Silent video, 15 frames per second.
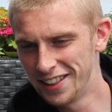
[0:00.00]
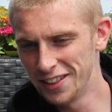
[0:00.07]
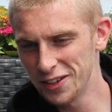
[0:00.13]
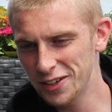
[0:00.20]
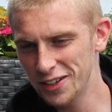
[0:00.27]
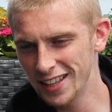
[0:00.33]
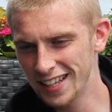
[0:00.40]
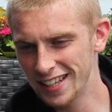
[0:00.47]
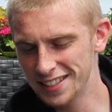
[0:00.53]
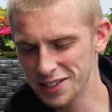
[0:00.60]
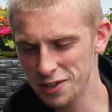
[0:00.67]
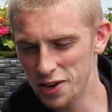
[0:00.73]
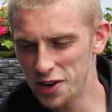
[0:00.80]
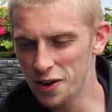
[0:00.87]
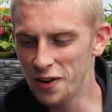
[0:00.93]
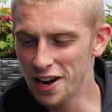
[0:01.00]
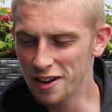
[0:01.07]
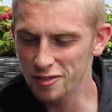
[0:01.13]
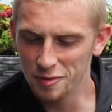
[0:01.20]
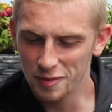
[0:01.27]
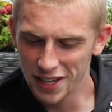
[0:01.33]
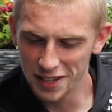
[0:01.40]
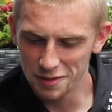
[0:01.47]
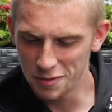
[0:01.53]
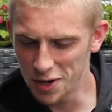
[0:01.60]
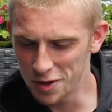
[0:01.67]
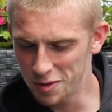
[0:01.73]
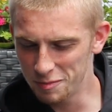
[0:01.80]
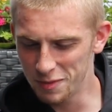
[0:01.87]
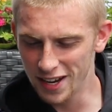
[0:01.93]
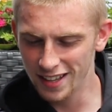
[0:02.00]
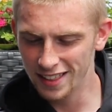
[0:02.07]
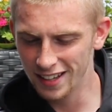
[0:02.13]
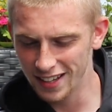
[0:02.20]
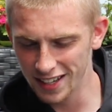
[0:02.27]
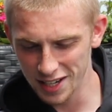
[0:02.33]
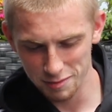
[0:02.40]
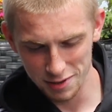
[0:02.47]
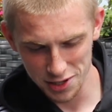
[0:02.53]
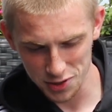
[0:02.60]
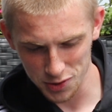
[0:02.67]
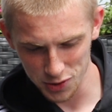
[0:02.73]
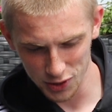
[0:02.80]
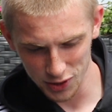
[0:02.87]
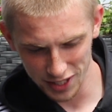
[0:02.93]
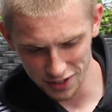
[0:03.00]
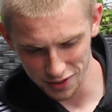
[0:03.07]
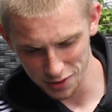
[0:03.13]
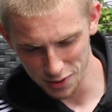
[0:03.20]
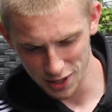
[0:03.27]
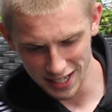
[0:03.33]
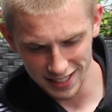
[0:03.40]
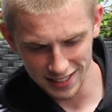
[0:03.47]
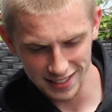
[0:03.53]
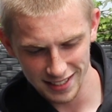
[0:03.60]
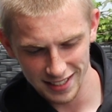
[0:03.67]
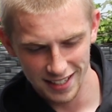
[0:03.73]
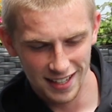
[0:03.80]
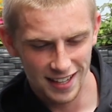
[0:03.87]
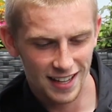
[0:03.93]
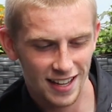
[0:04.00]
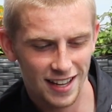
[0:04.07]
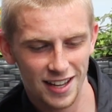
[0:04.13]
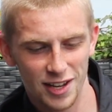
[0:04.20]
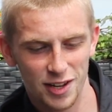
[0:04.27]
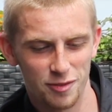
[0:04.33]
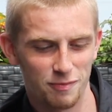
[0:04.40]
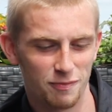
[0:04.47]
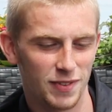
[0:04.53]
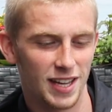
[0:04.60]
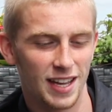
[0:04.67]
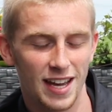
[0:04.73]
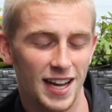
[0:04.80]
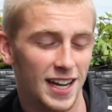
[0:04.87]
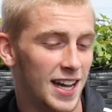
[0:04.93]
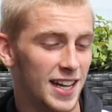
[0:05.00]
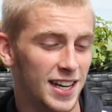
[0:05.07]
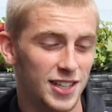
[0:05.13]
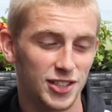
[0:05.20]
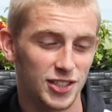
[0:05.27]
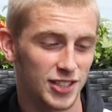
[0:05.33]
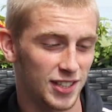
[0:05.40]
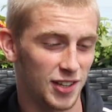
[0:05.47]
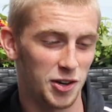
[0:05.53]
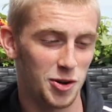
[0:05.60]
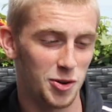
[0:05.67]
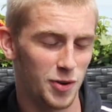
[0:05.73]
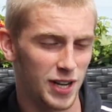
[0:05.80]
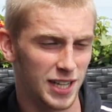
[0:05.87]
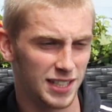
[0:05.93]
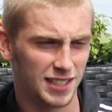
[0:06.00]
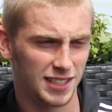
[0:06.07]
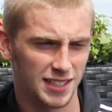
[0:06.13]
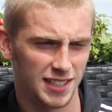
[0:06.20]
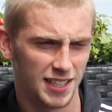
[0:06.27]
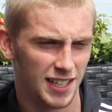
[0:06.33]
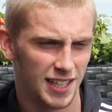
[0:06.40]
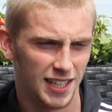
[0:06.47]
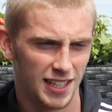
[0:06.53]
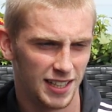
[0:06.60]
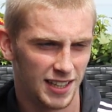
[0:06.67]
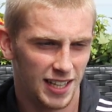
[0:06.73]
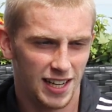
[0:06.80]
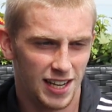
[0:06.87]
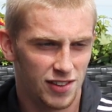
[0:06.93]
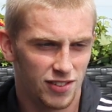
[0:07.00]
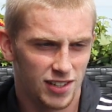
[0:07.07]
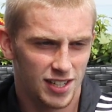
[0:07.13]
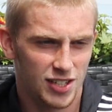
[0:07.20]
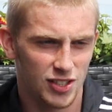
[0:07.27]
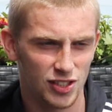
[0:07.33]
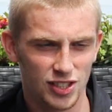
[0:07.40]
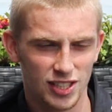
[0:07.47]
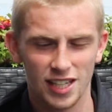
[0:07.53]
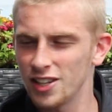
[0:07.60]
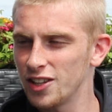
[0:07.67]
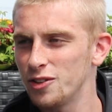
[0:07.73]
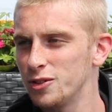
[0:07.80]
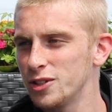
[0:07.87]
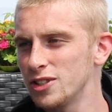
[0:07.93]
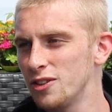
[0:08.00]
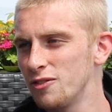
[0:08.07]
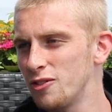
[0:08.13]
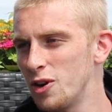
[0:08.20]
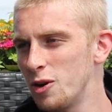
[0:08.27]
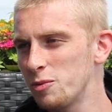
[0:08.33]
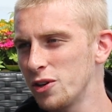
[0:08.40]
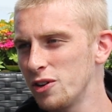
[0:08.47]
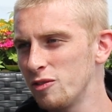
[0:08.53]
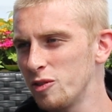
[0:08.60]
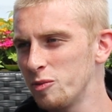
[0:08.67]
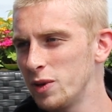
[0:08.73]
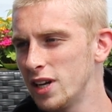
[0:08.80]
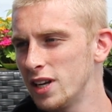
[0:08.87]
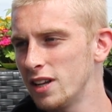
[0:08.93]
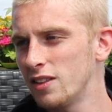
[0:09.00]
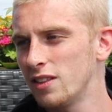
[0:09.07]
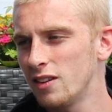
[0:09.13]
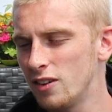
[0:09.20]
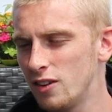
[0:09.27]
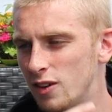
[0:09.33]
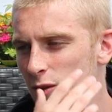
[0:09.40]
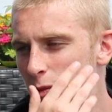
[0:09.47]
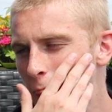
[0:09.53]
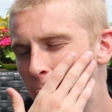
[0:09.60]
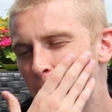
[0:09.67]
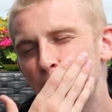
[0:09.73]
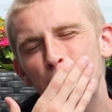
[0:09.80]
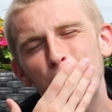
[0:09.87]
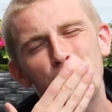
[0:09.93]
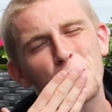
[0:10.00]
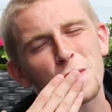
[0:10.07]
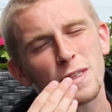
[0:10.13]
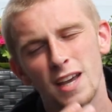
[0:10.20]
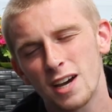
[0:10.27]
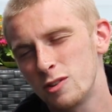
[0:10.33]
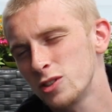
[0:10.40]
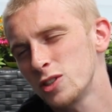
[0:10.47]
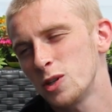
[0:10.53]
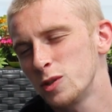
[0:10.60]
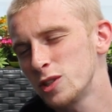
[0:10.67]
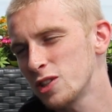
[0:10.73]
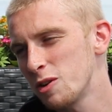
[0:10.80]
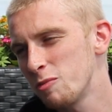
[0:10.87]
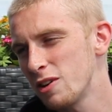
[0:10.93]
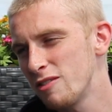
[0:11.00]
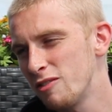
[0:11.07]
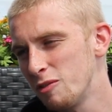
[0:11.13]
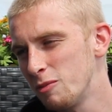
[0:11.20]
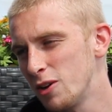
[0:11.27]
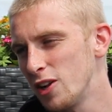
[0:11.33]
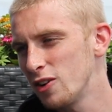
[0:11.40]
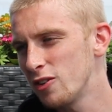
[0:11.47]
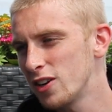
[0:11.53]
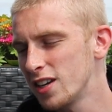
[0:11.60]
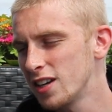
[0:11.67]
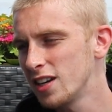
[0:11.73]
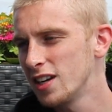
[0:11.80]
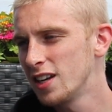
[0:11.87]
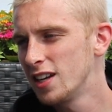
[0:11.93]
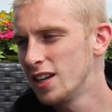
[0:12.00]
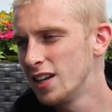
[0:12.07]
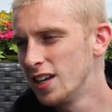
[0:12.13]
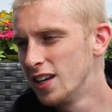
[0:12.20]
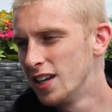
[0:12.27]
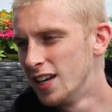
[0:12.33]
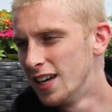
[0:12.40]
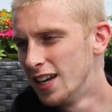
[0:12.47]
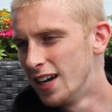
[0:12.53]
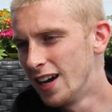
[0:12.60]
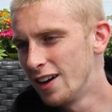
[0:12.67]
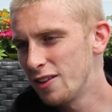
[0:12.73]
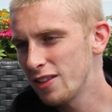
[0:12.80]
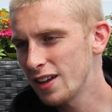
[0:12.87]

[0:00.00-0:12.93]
luckily, it's going all right for me at the moment, but I think I'd have been struggling otherwise. Um, yeah, I kind of just always didn't even consider there was another option for me, and I thought I was always going to be a footballer. and and